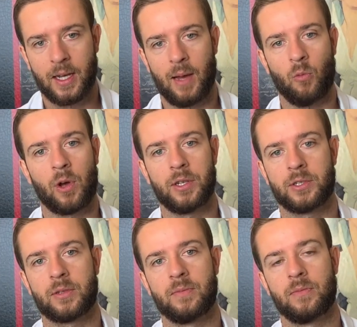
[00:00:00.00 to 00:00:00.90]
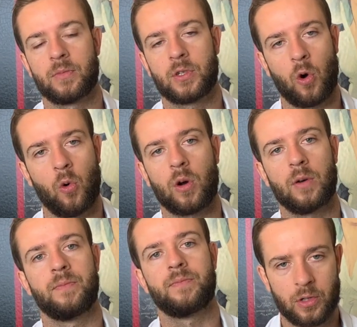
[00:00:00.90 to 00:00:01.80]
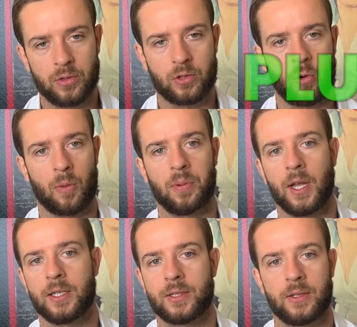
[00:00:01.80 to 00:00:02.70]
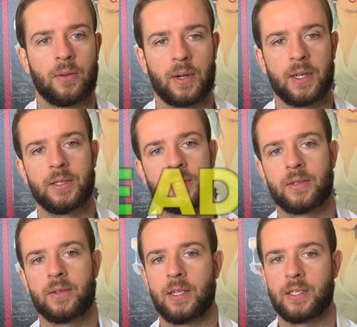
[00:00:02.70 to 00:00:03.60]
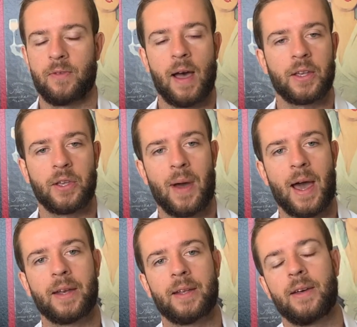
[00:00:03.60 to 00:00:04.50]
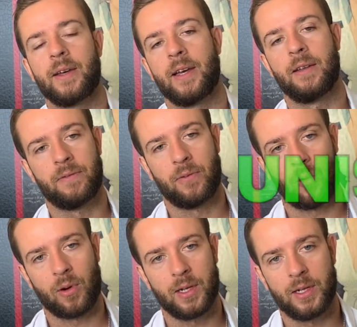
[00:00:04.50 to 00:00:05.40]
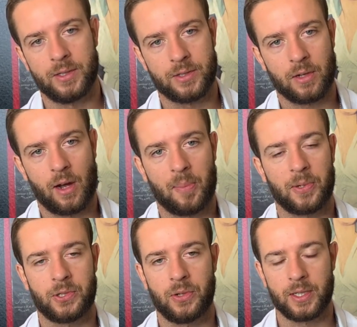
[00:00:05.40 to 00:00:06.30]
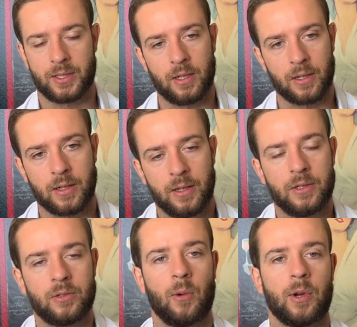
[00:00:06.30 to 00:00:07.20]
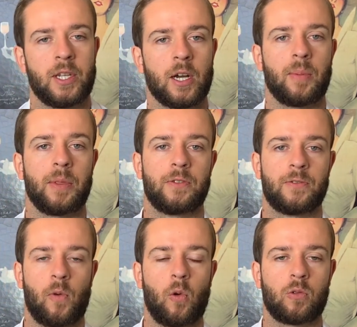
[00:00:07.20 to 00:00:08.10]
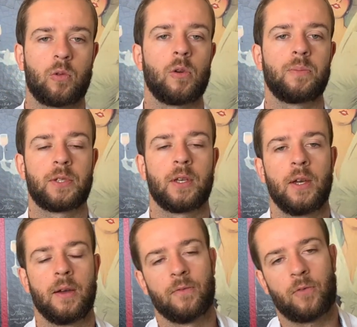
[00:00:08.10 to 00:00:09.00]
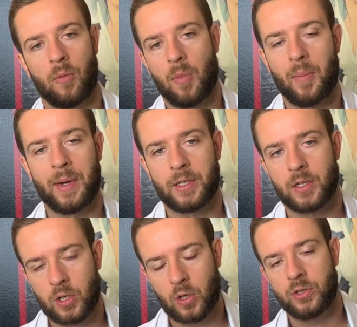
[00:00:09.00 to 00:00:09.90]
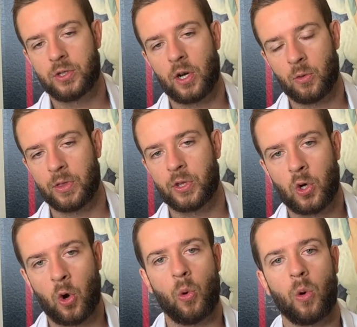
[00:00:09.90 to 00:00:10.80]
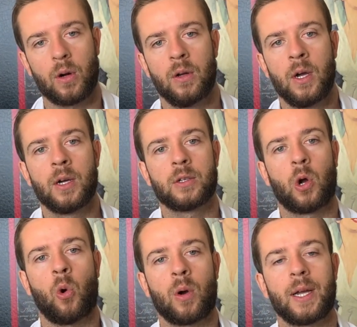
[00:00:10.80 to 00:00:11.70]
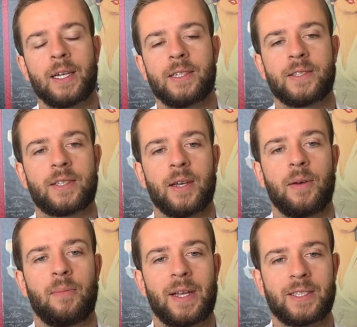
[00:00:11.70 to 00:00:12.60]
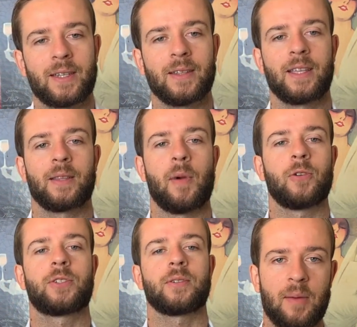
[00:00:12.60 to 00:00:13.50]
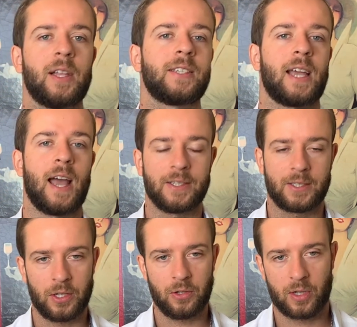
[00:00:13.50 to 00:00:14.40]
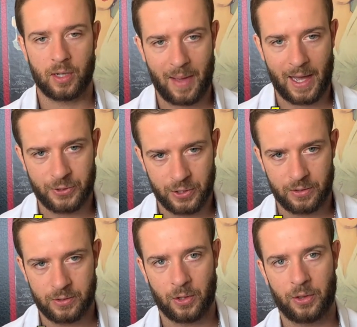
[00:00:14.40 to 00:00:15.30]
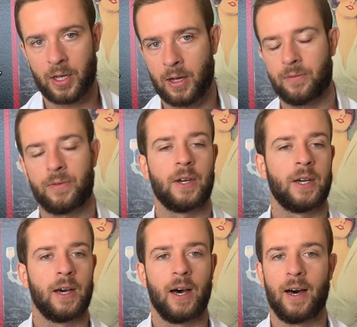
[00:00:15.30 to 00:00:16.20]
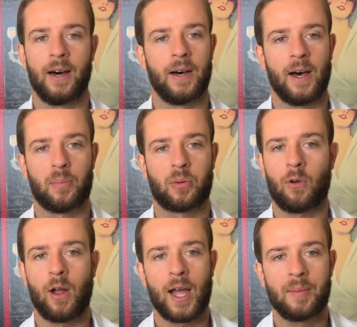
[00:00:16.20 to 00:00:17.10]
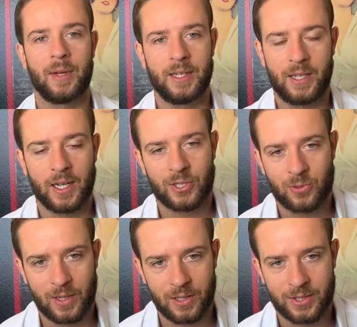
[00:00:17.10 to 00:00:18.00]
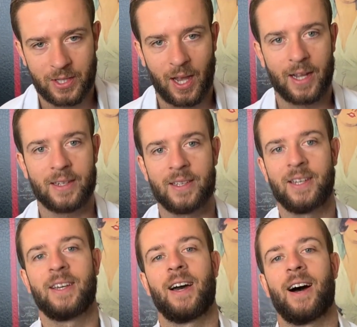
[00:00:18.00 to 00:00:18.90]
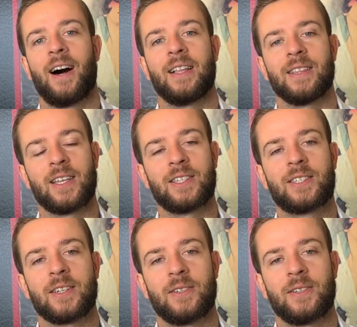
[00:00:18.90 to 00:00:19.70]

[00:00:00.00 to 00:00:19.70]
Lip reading: And one is core, two is core plus, three is value add, and four is opportunistic. So I want to talk about these four groups for a moment. Starting with core. Core is basically the most stabilized asset you can imagine. So think of a prime industrial site leased